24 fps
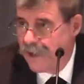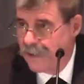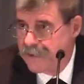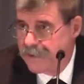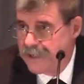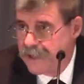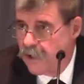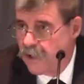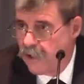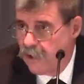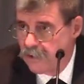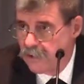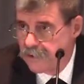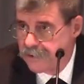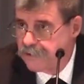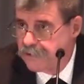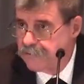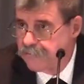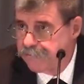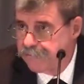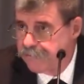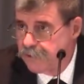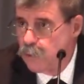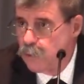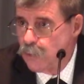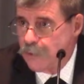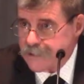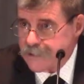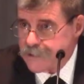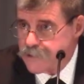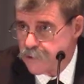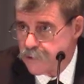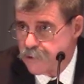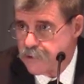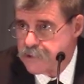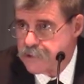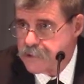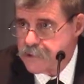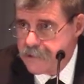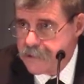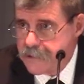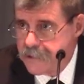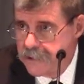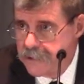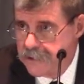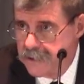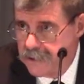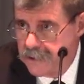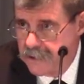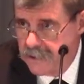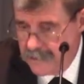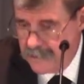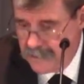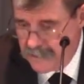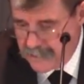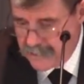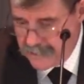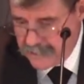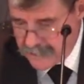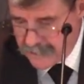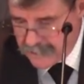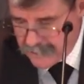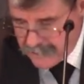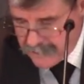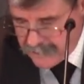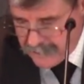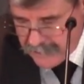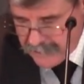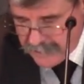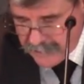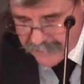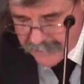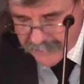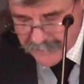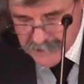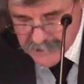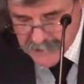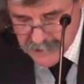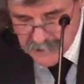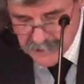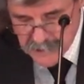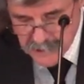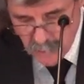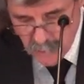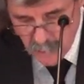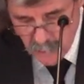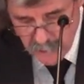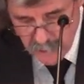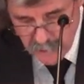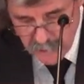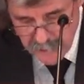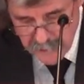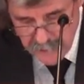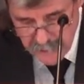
be called influencers in the sense of the word,